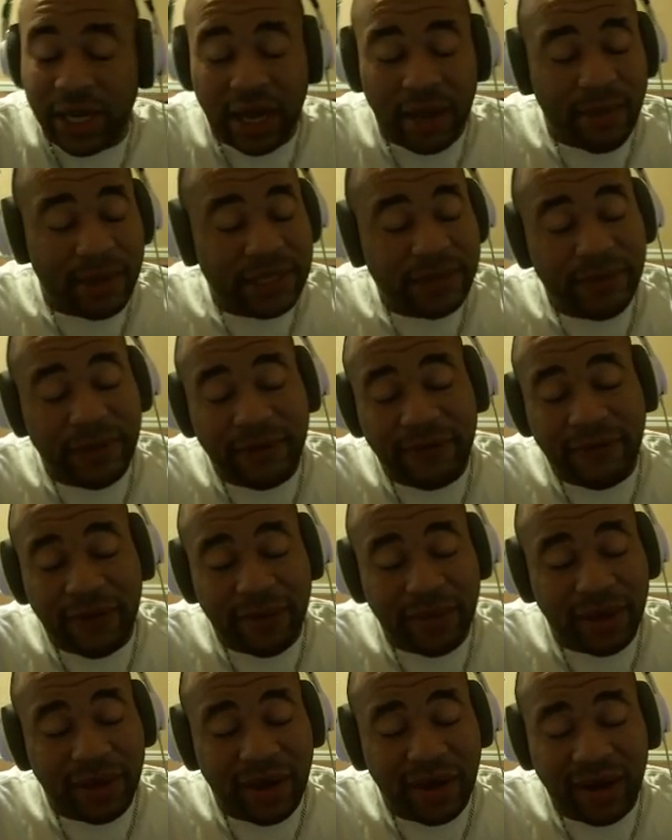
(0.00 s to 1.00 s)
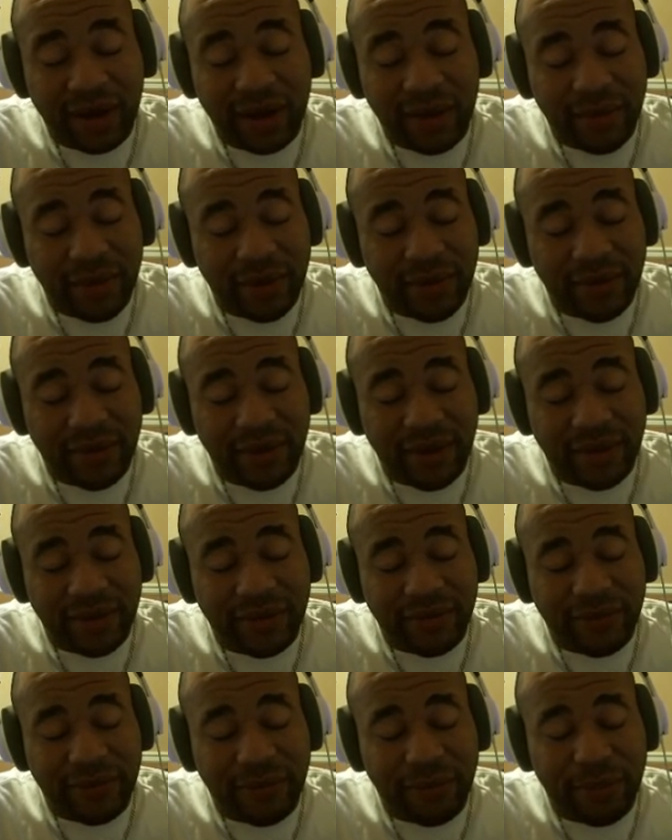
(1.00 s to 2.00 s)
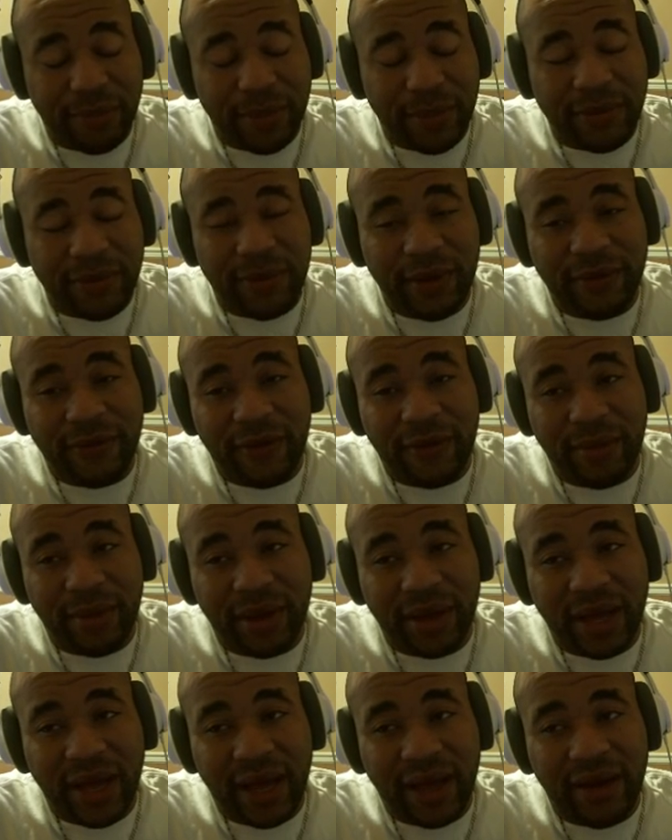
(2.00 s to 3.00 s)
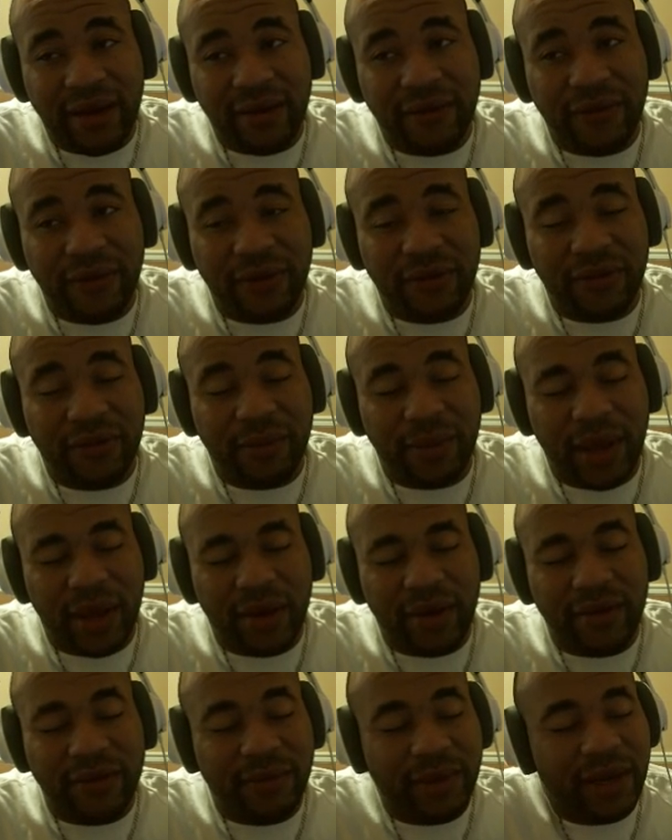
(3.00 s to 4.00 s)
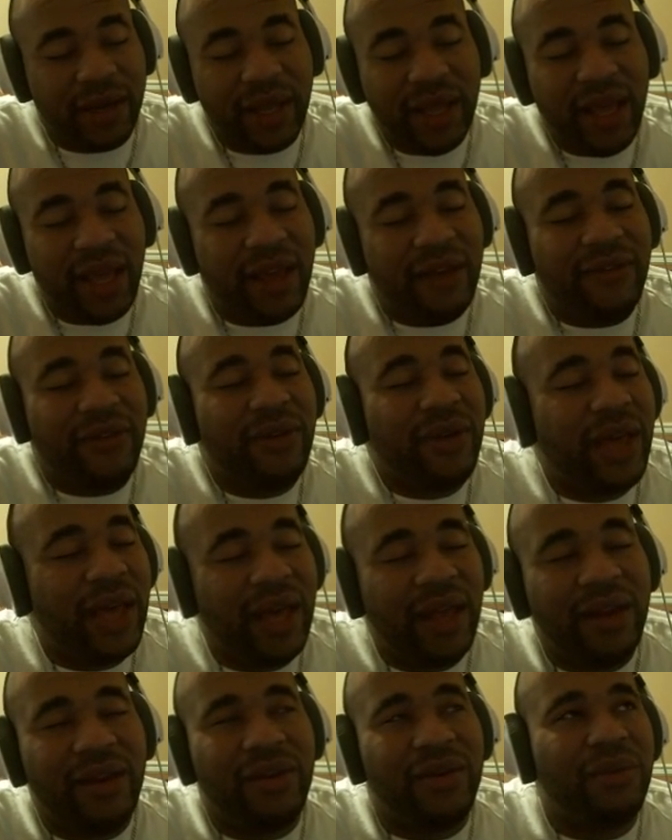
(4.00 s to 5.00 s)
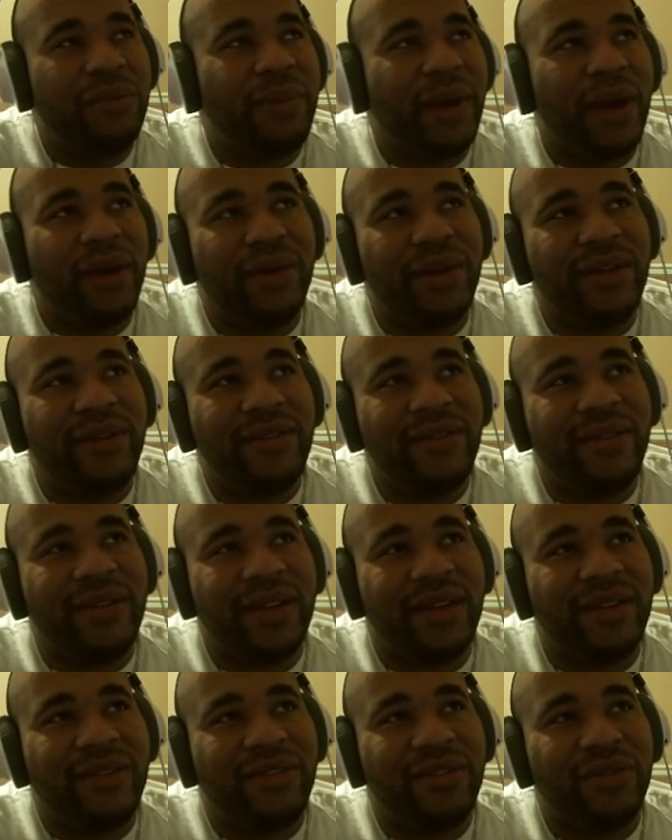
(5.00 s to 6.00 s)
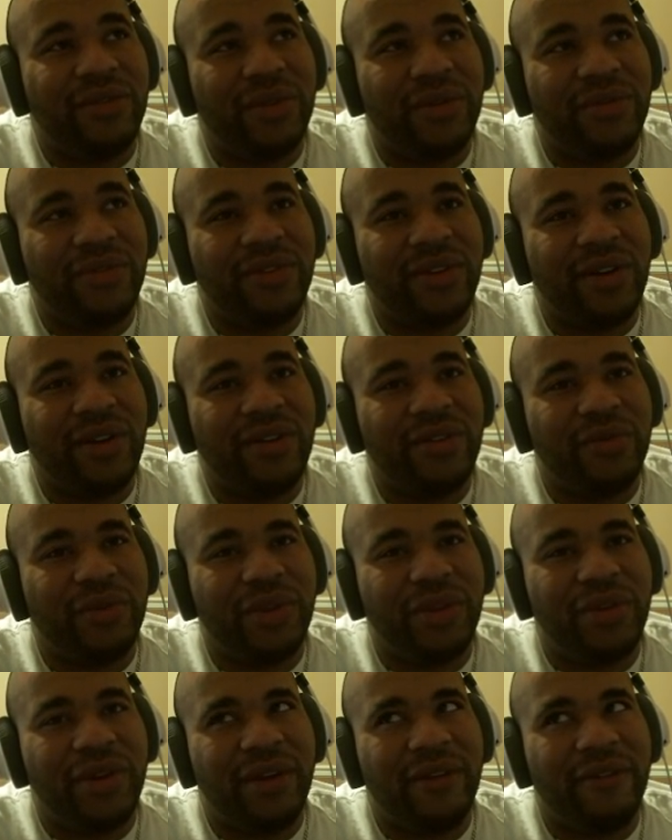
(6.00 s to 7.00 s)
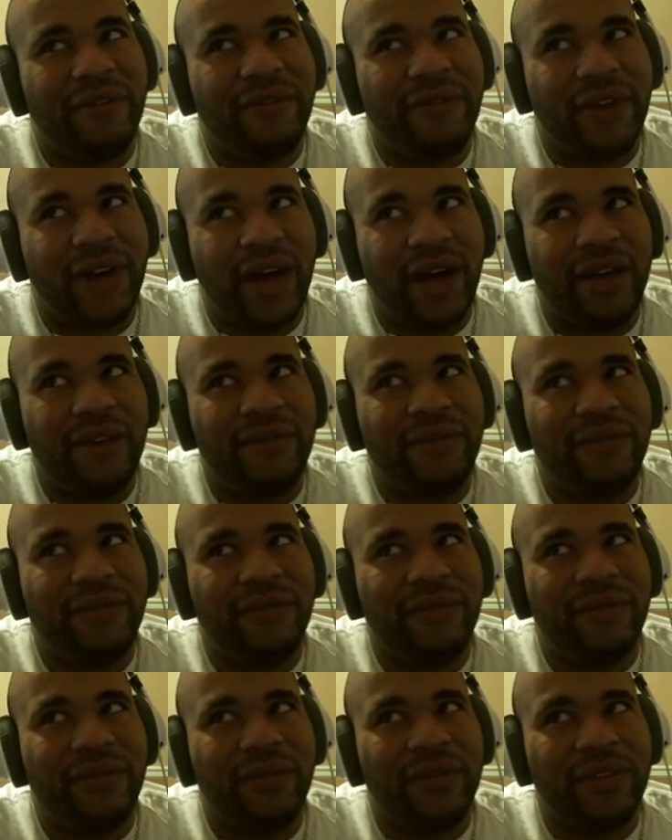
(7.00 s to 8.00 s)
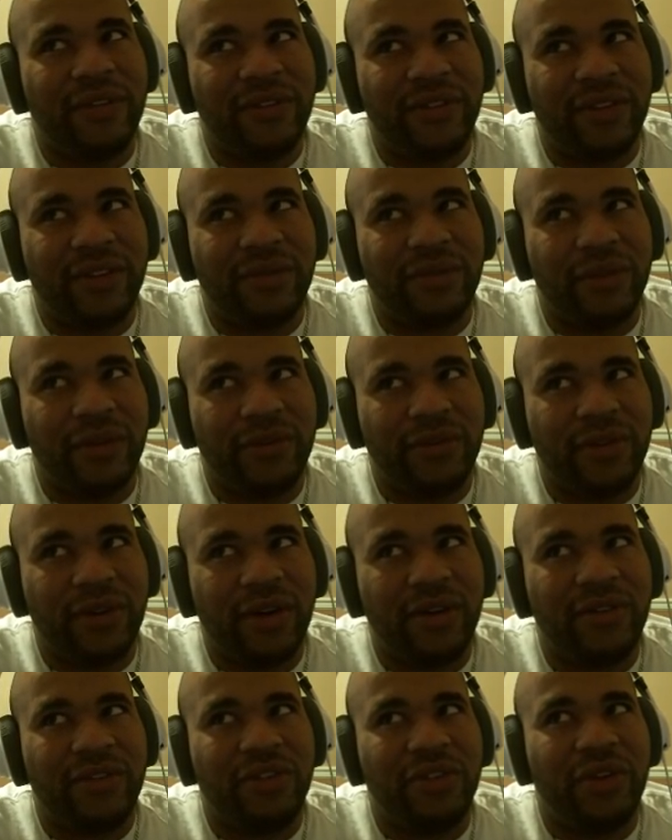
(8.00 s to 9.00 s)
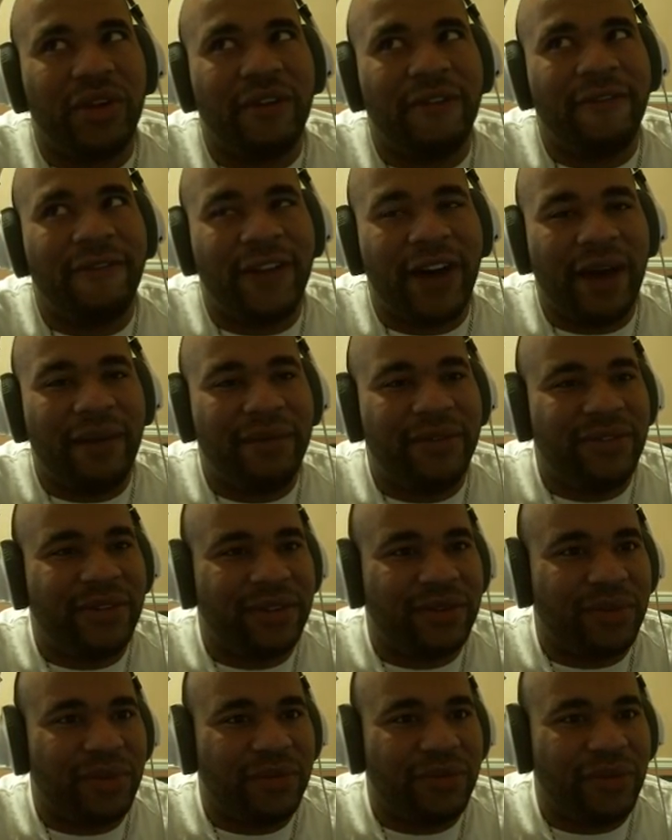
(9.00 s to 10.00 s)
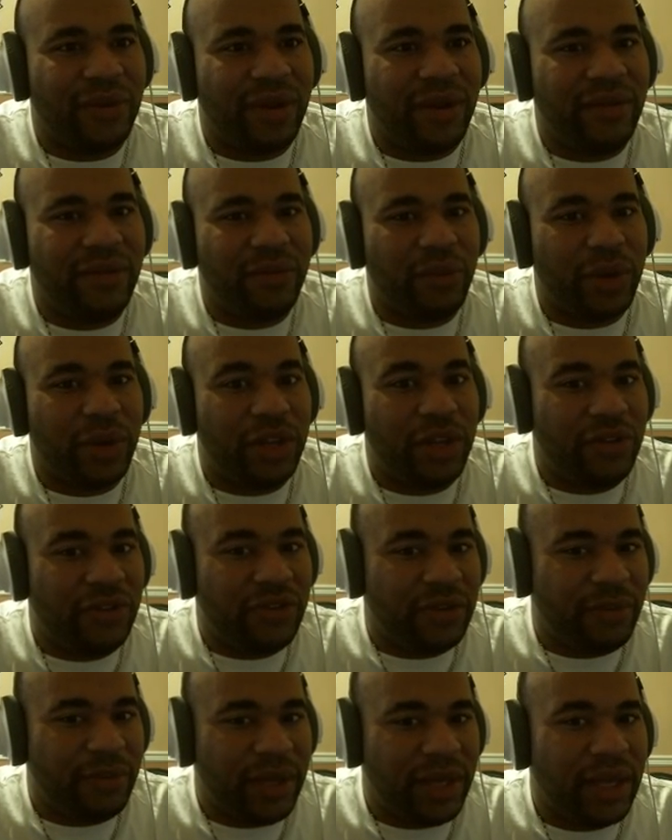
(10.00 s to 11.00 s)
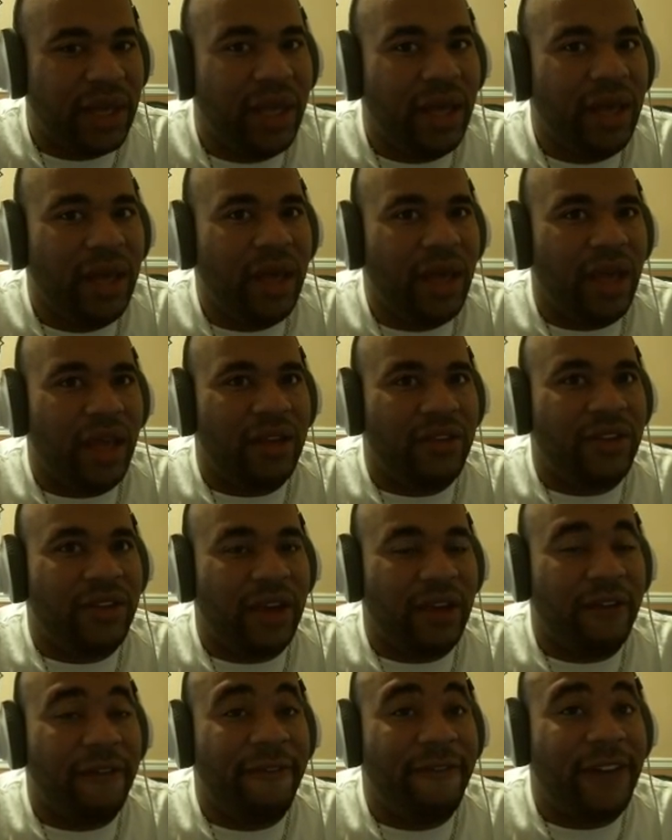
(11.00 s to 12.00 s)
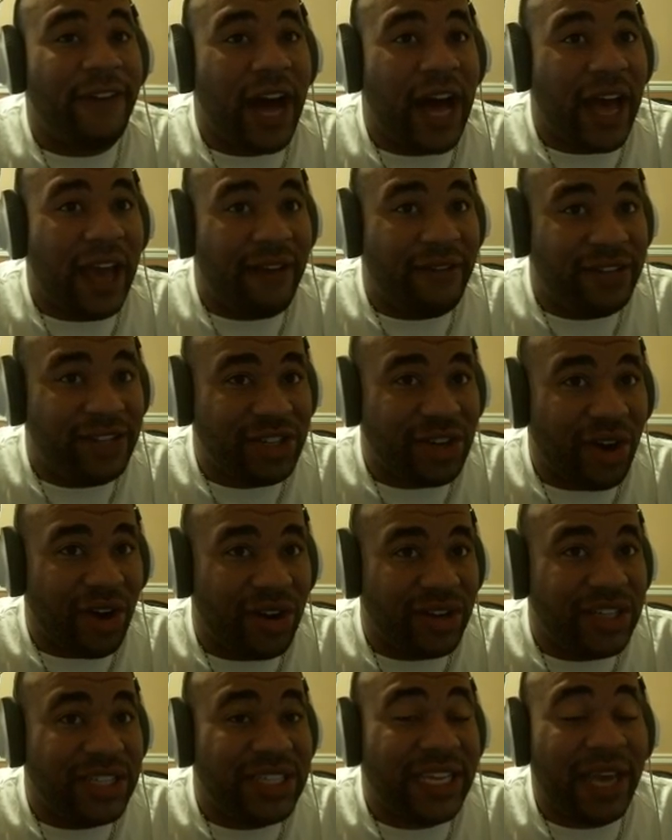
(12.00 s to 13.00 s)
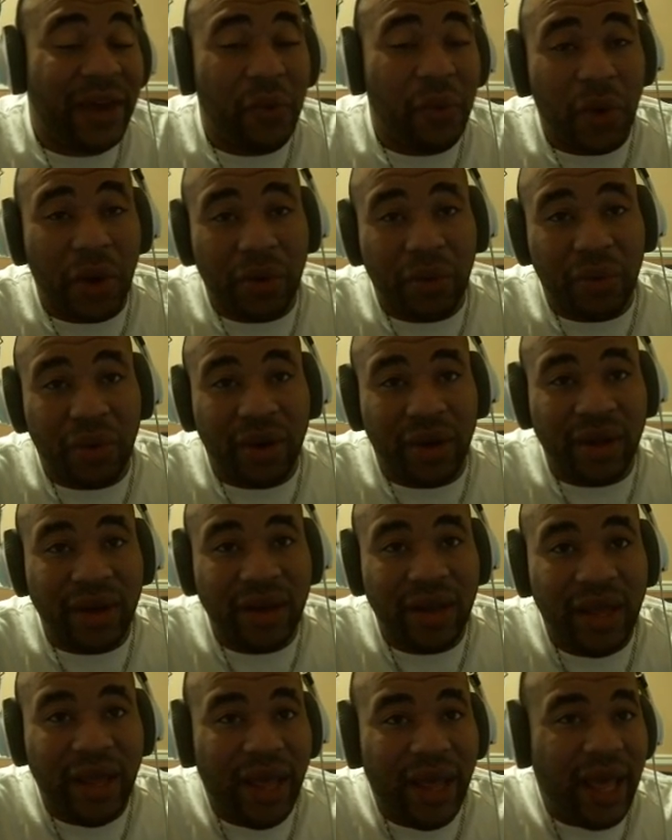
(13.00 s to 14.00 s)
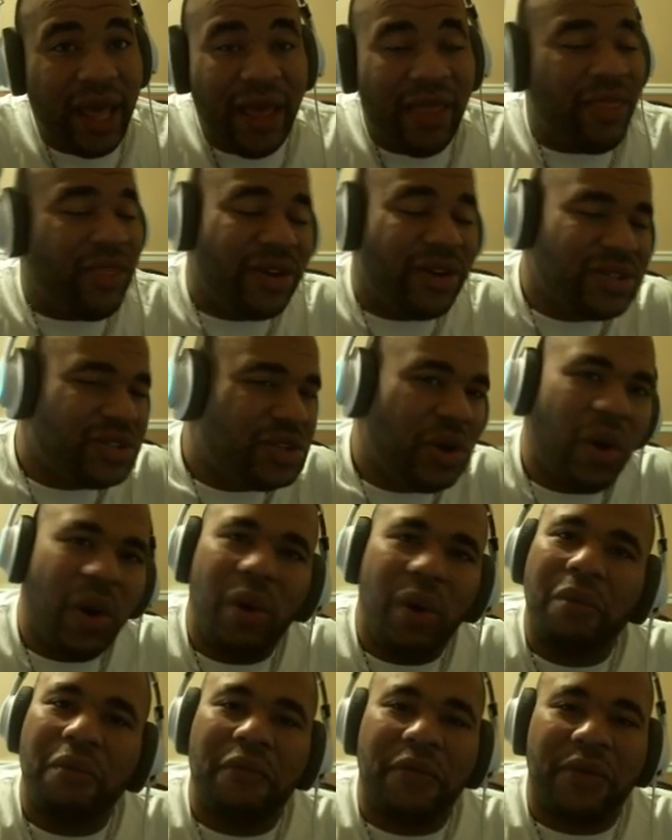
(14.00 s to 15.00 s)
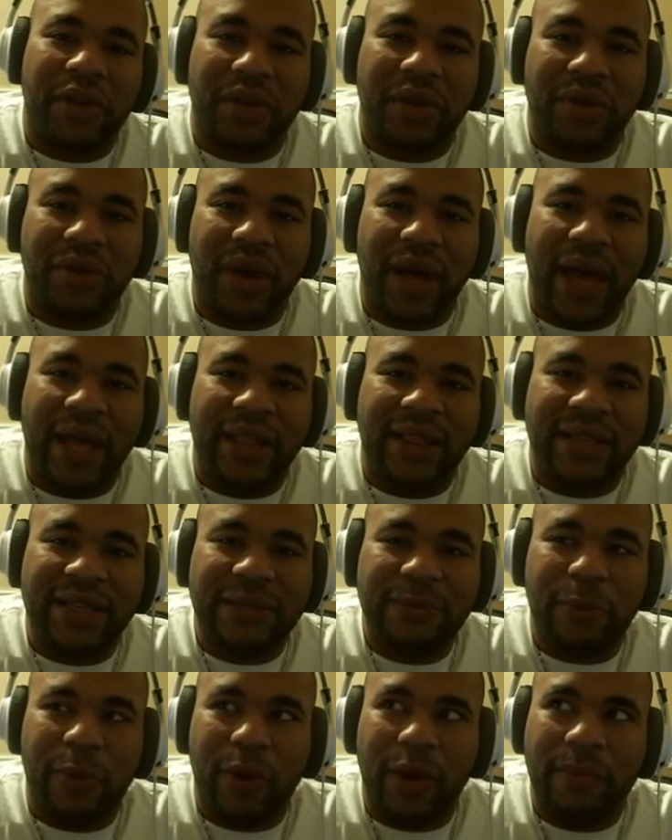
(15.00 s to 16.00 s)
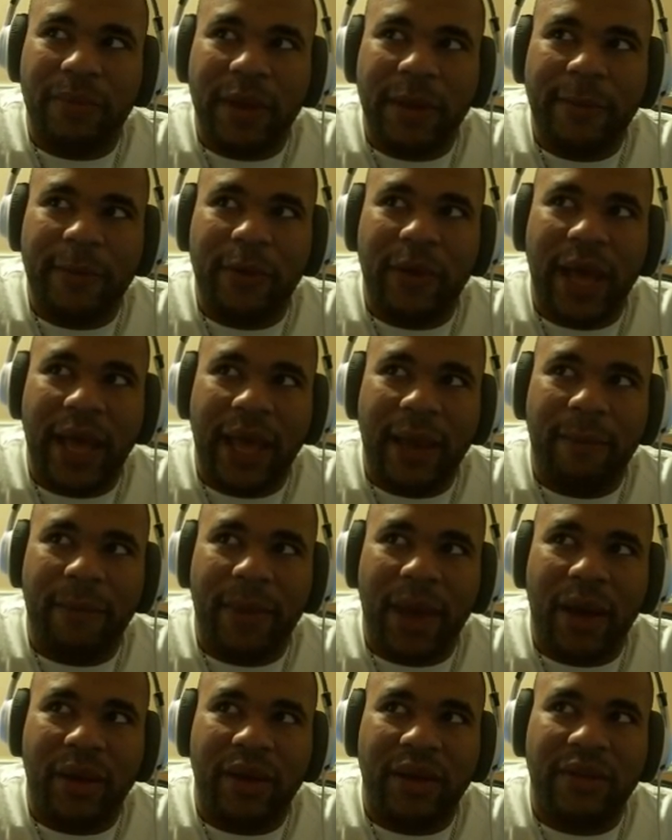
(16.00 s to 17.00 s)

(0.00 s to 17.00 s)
check out my speed farming guide my speed farming guide in the future for bounties. But if you can't do bounties to get your rift shards, when you get 5 to 6 rift shards and you get 5 to 6 rift runs, when it used to be it took 5 shards to get 1 run, there's no hope for you. At this point, people hate